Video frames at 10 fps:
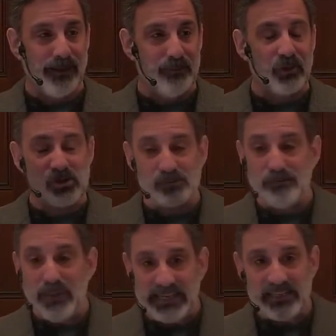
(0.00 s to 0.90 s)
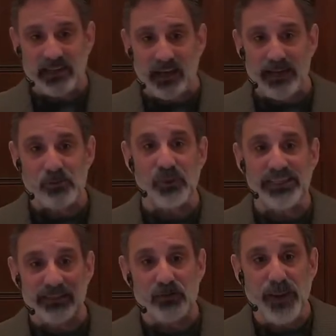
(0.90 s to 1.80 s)
Because many times when he
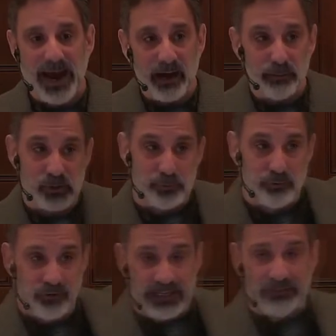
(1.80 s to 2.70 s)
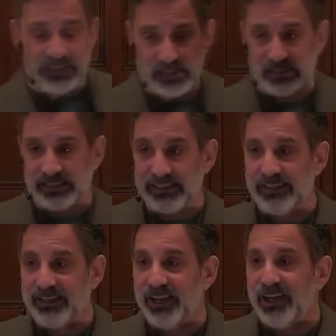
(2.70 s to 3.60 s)
gives parables previously,
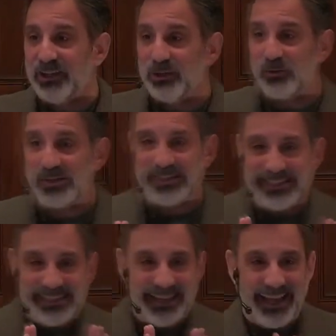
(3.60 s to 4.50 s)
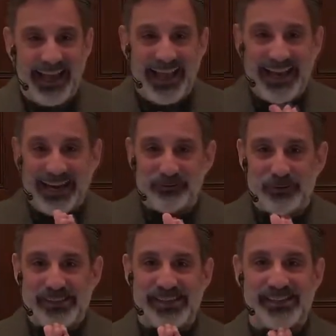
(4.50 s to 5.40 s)
you see a, after
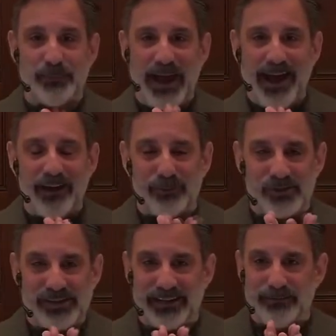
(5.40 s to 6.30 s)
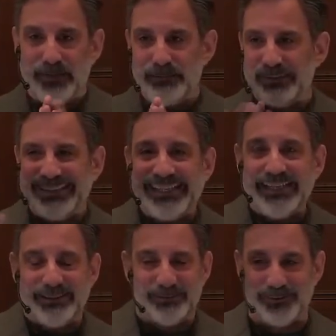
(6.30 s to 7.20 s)
he says the parables that people
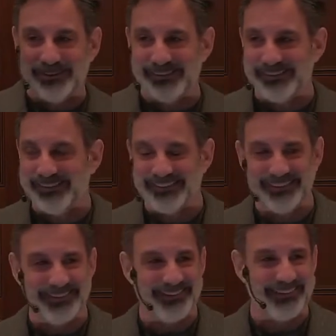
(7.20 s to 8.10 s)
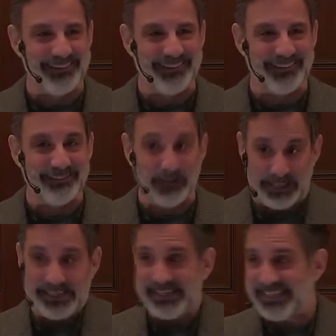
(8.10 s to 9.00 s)
leave.
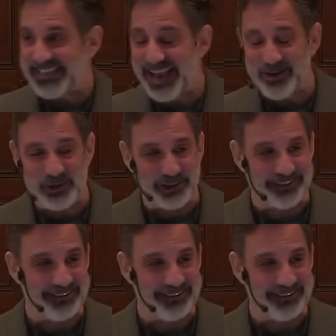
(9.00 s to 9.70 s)
That's his intention.